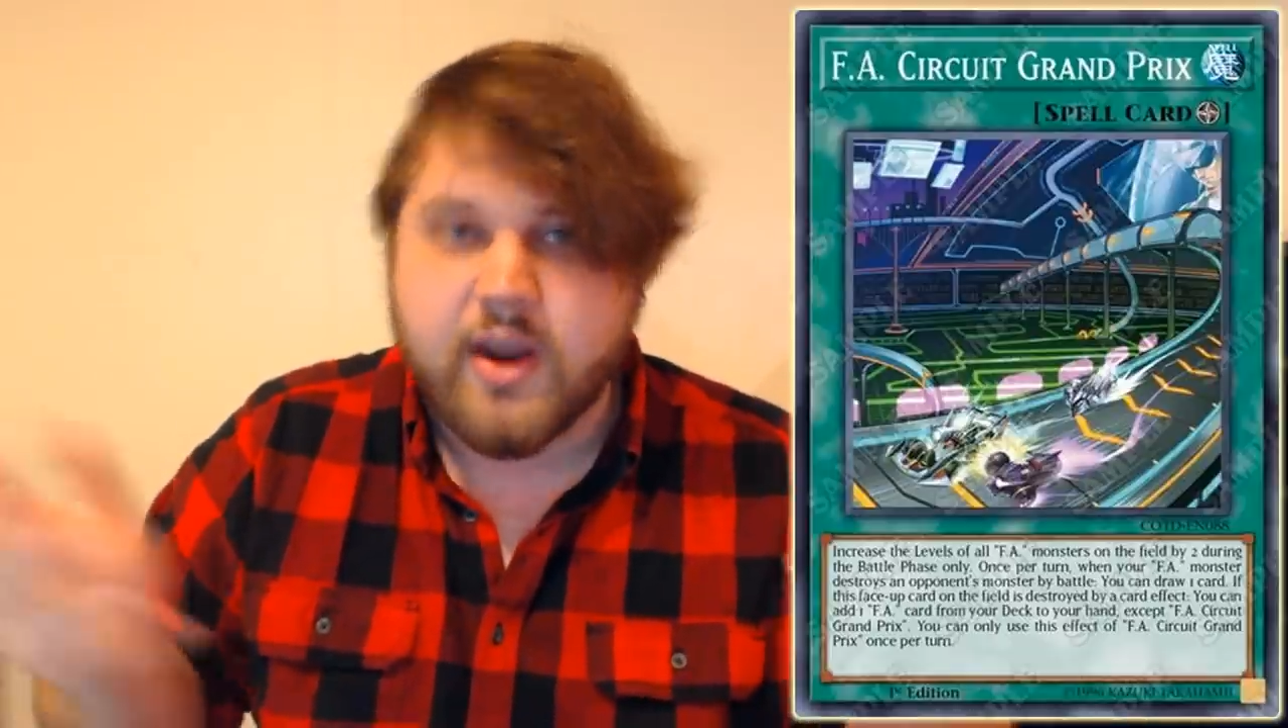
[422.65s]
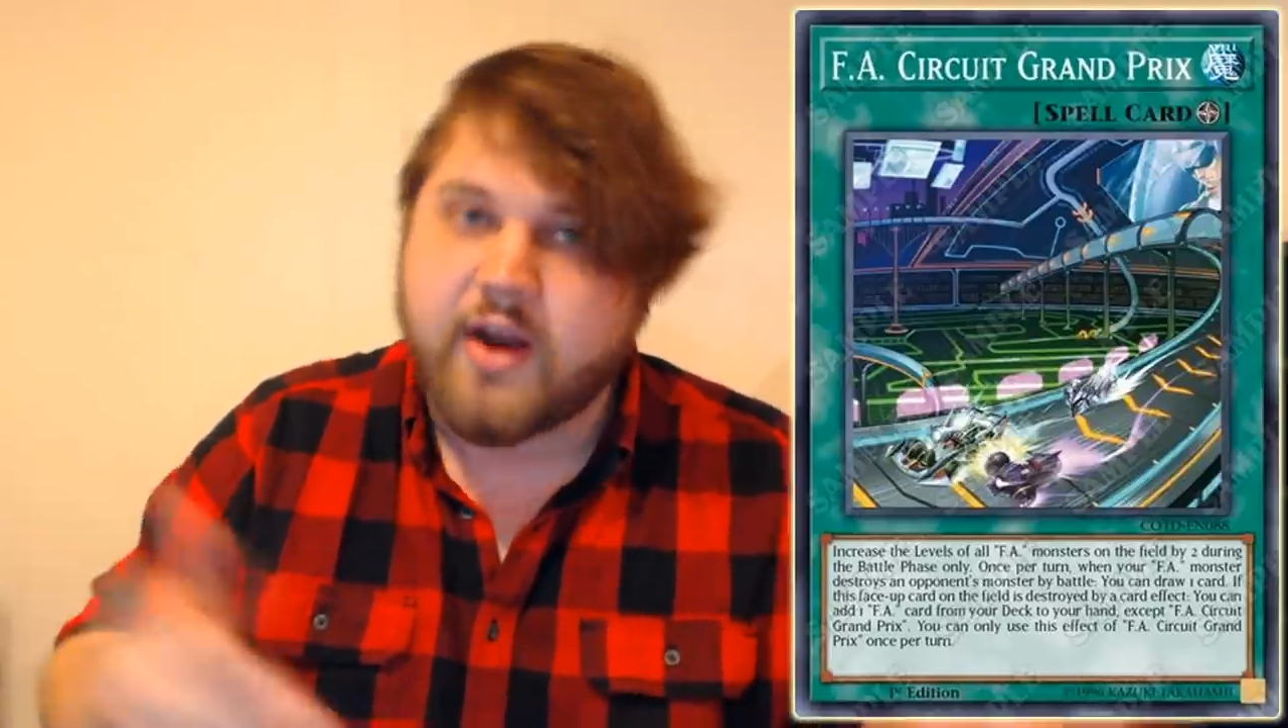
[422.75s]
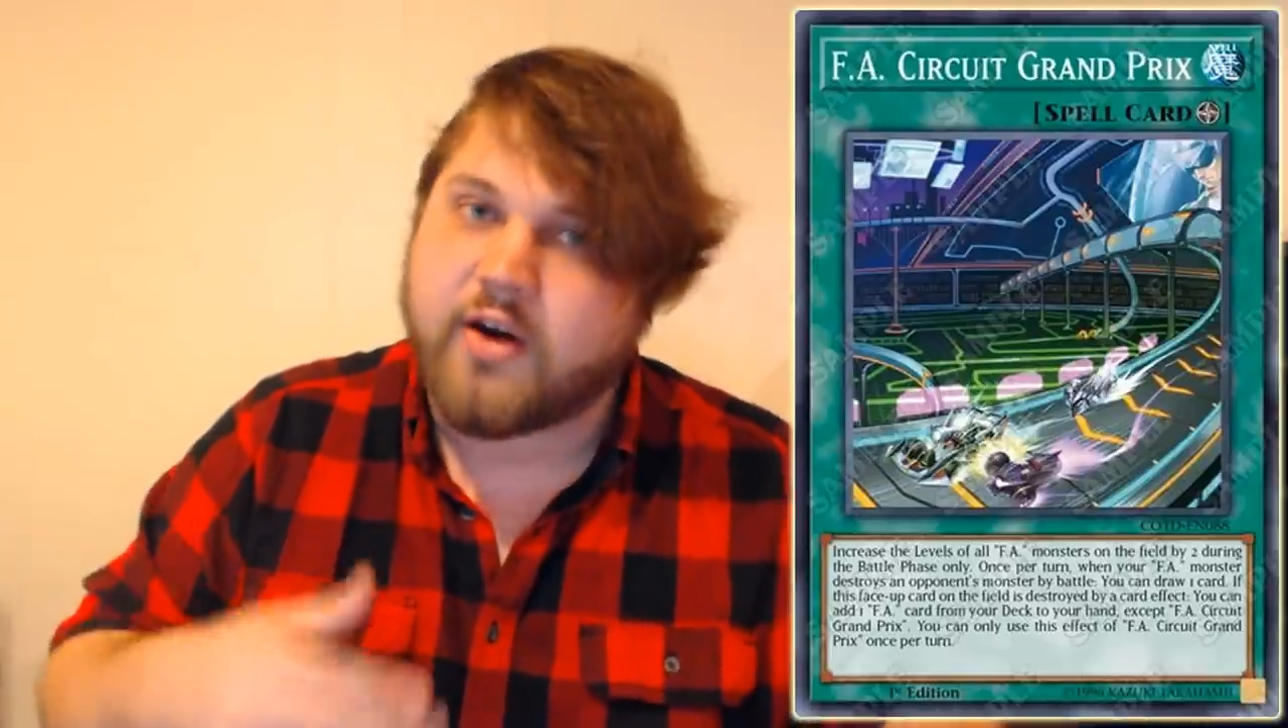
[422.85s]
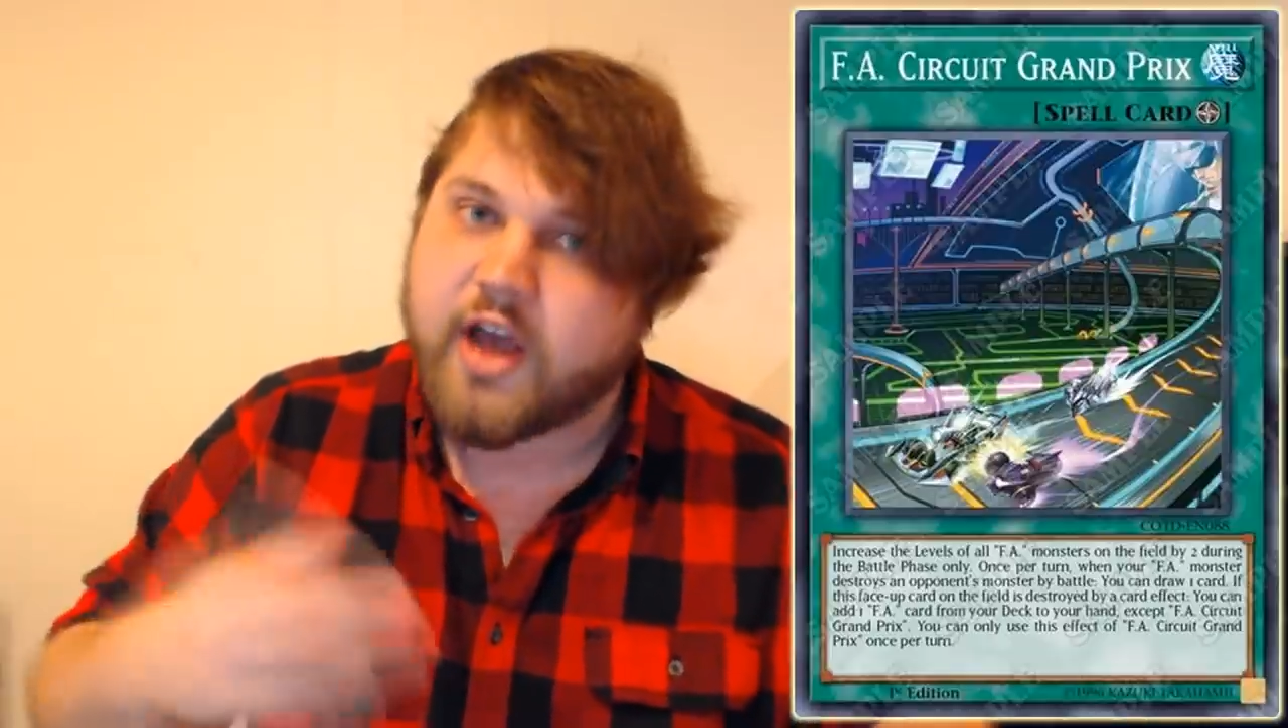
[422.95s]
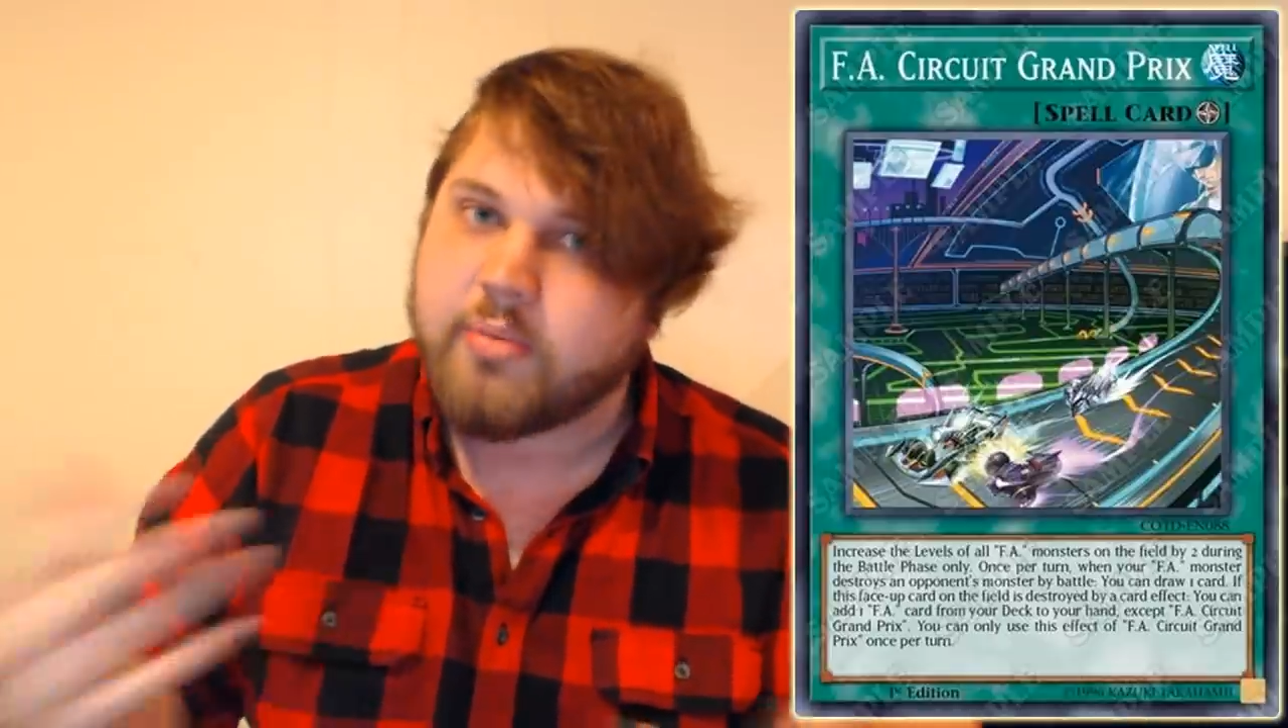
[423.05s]

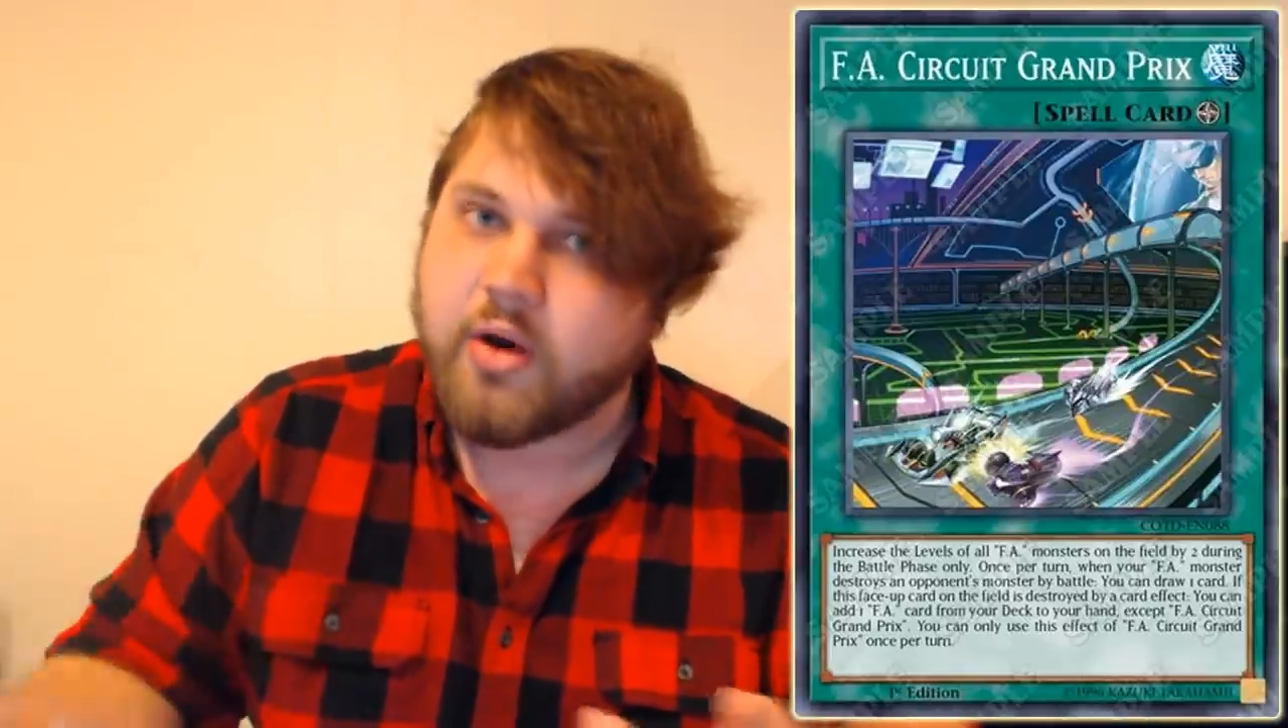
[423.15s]
Airknight